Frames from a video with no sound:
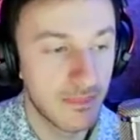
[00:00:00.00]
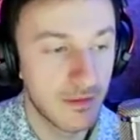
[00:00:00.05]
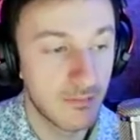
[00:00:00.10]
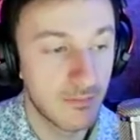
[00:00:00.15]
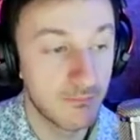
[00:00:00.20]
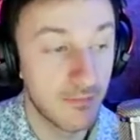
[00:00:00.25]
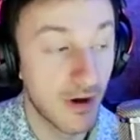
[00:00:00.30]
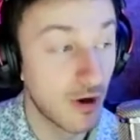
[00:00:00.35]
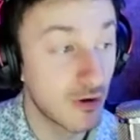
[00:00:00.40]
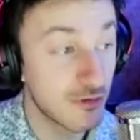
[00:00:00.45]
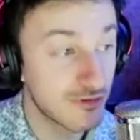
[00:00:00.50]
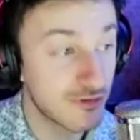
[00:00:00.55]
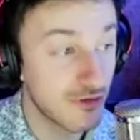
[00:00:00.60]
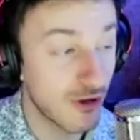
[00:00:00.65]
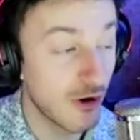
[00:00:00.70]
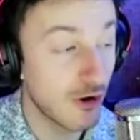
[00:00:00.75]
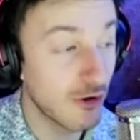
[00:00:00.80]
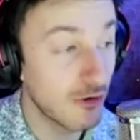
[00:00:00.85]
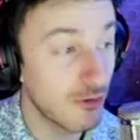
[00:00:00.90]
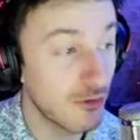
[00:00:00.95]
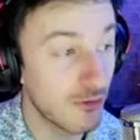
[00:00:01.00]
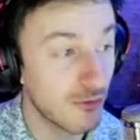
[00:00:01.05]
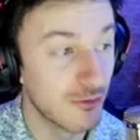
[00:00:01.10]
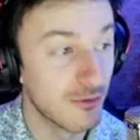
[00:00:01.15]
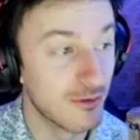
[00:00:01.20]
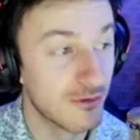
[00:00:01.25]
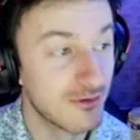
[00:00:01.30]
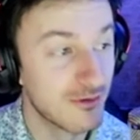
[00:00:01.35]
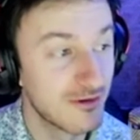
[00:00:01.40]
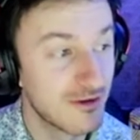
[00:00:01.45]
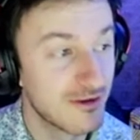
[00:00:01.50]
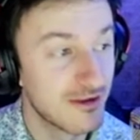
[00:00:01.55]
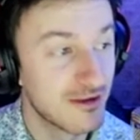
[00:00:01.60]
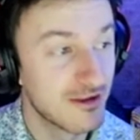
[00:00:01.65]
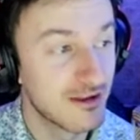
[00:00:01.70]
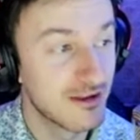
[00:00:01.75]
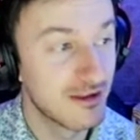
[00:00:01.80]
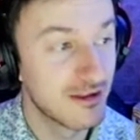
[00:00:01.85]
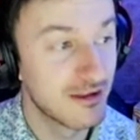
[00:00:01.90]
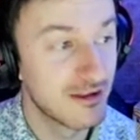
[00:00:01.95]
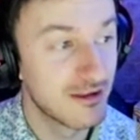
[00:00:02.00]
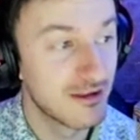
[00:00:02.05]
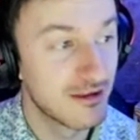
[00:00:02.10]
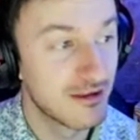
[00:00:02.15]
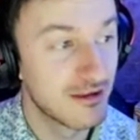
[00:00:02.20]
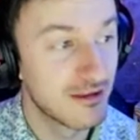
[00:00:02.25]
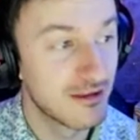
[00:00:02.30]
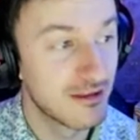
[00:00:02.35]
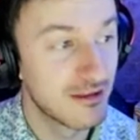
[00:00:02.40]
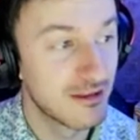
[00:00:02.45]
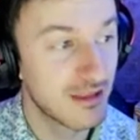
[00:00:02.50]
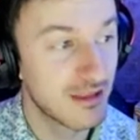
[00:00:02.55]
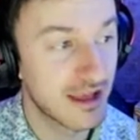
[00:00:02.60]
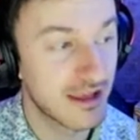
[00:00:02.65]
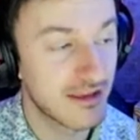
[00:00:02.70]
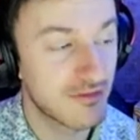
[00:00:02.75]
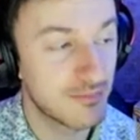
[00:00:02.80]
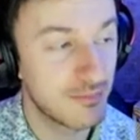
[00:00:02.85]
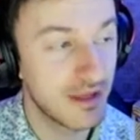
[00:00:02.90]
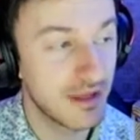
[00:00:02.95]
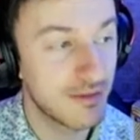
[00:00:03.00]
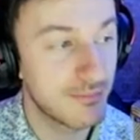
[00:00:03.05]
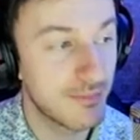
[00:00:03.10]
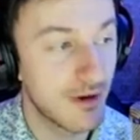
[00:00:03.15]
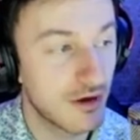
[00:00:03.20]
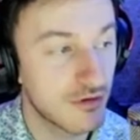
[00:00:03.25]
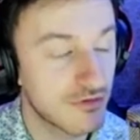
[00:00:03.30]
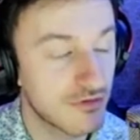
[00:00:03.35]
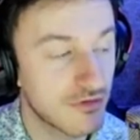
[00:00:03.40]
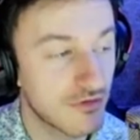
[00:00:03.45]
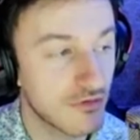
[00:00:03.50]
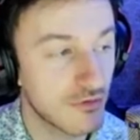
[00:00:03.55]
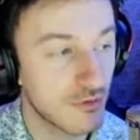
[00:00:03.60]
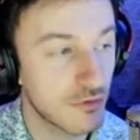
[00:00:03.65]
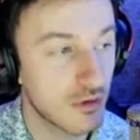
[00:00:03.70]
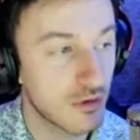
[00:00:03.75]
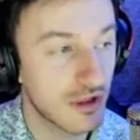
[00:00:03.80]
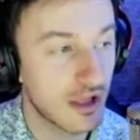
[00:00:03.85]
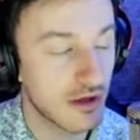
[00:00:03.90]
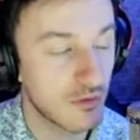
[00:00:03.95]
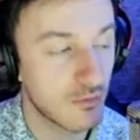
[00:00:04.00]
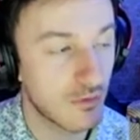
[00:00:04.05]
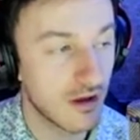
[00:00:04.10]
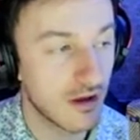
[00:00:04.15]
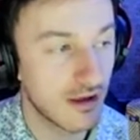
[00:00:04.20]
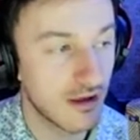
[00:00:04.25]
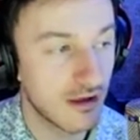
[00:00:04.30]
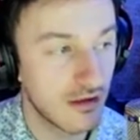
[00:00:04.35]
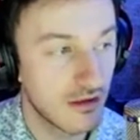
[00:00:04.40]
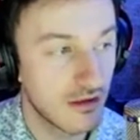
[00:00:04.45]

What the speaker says: Boats? Oh, like speedboats or like what?